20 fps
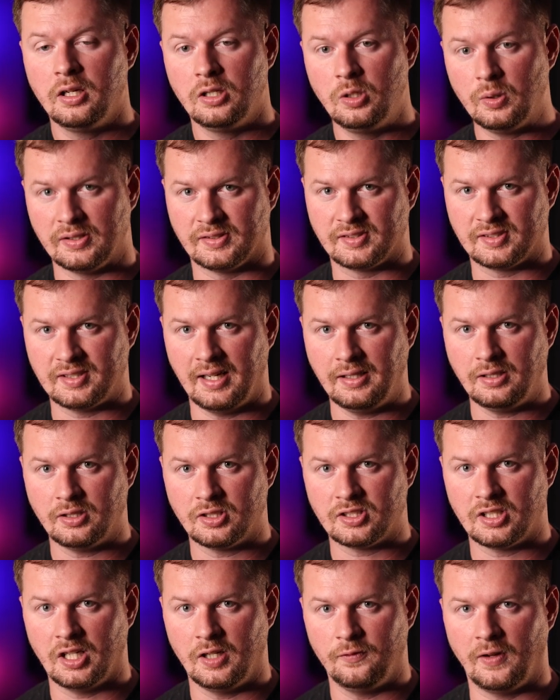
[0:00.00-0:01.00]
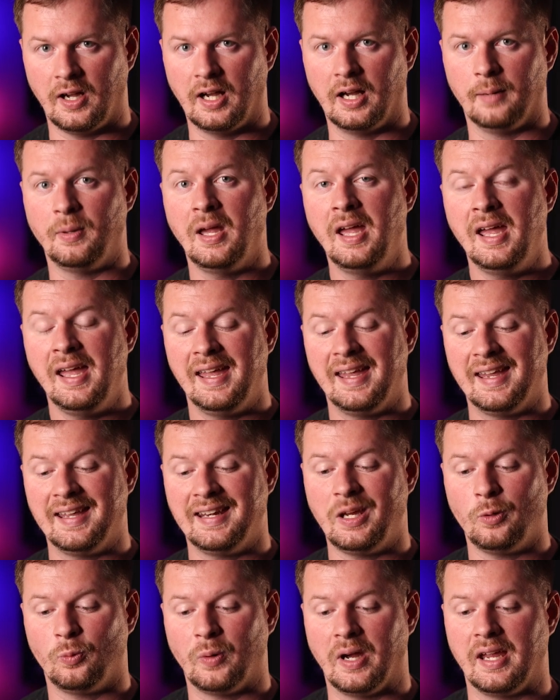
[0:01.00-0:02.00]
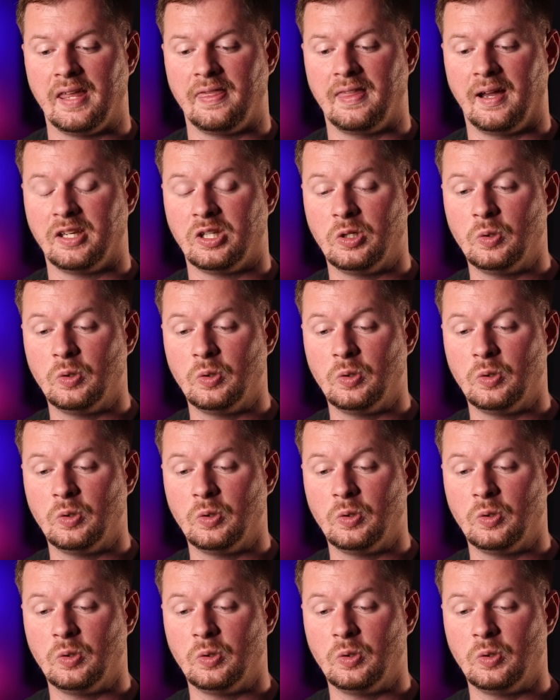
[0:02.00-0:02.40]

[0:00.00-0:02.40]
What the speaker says: you can set yourself up in a way that